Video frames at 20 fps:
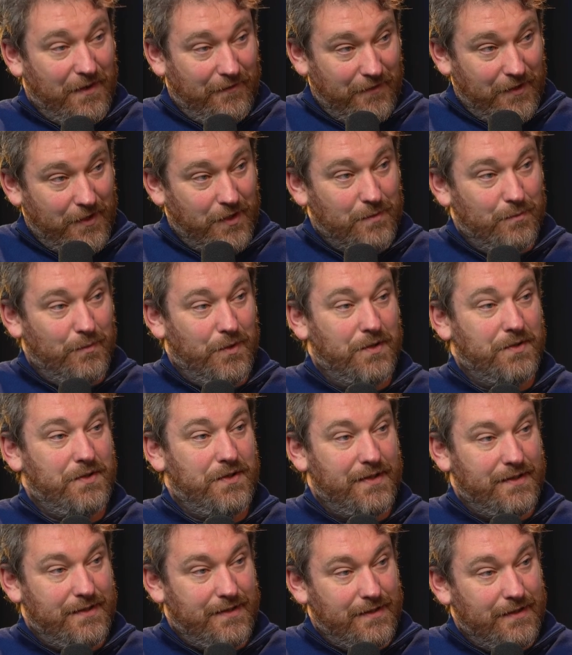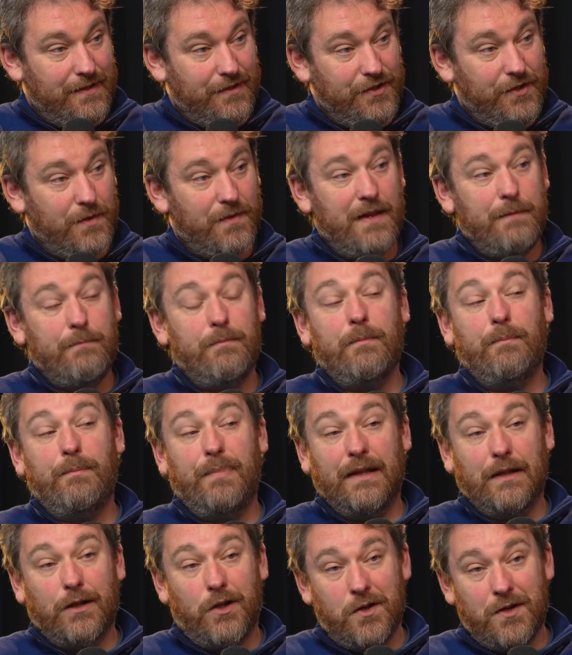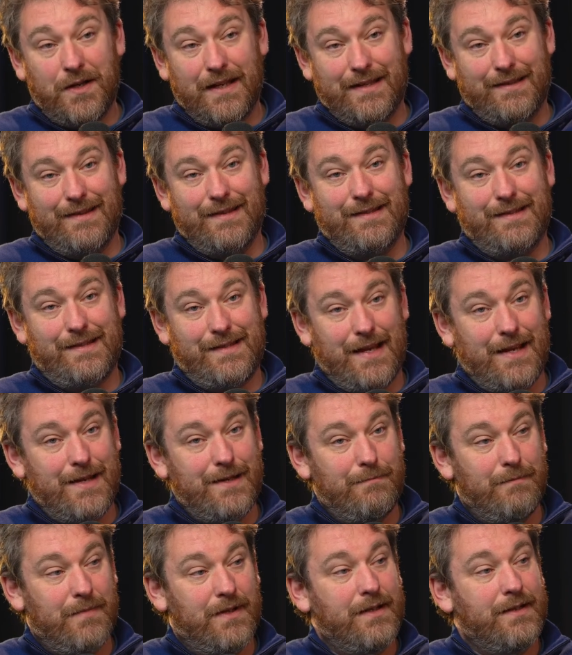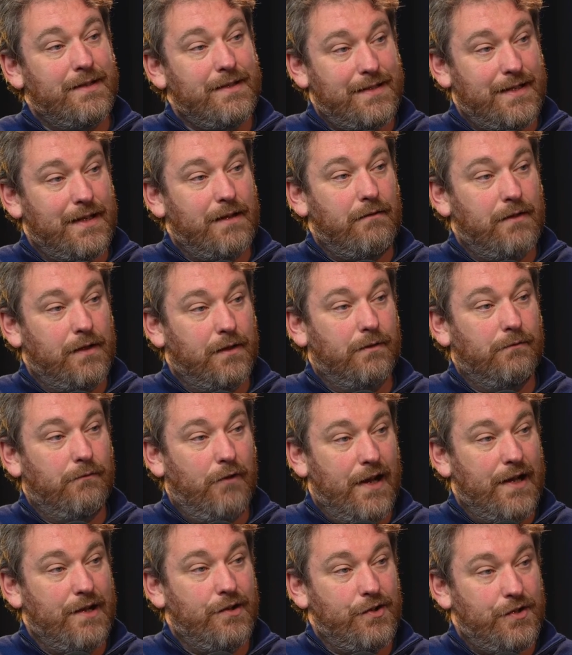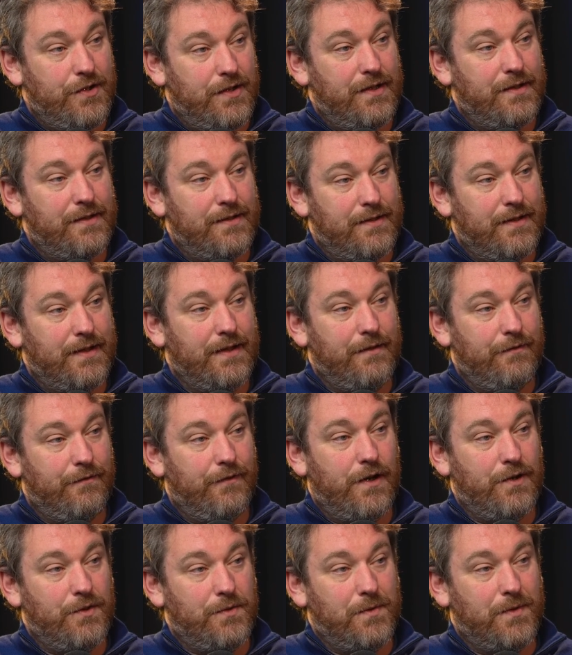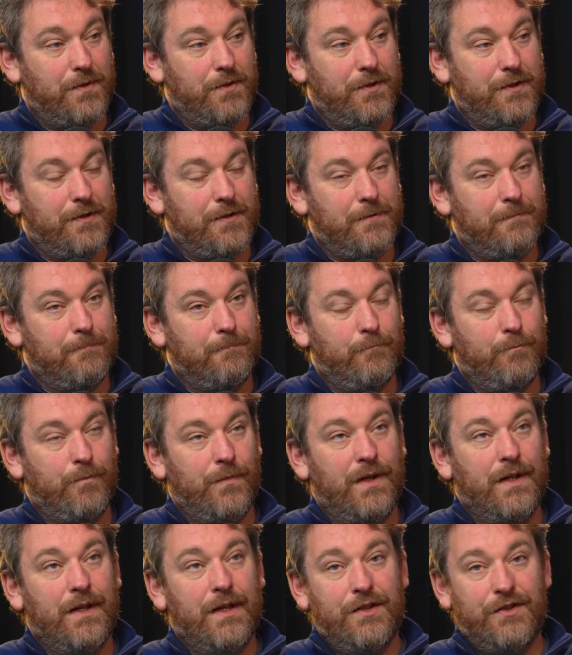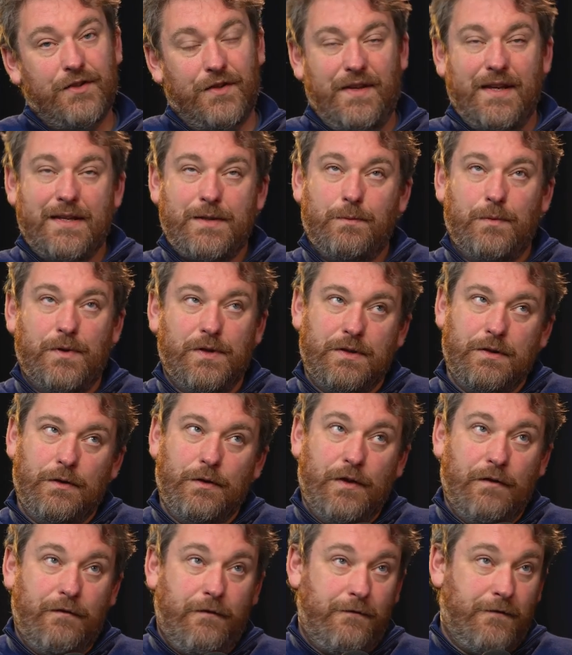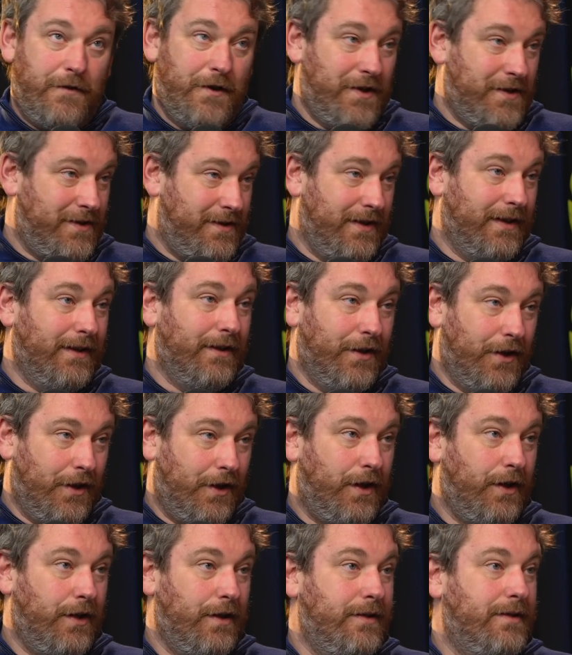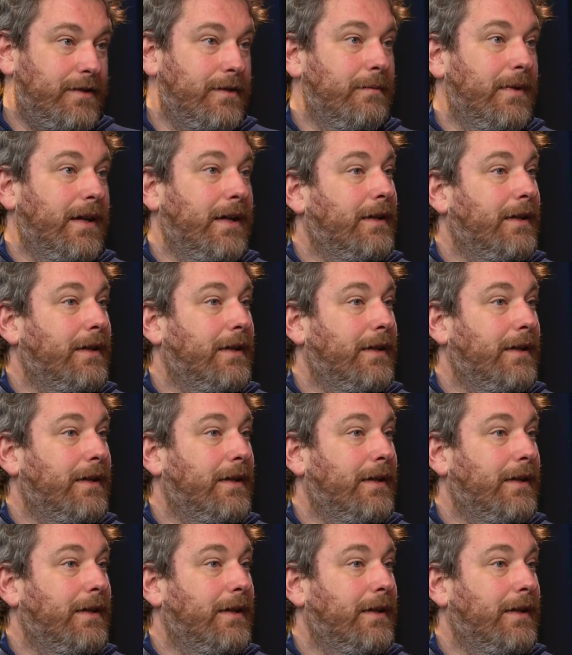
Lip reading: African watches. So they belong in the same serial range as the French watches. So this was the first thing that occurred to me.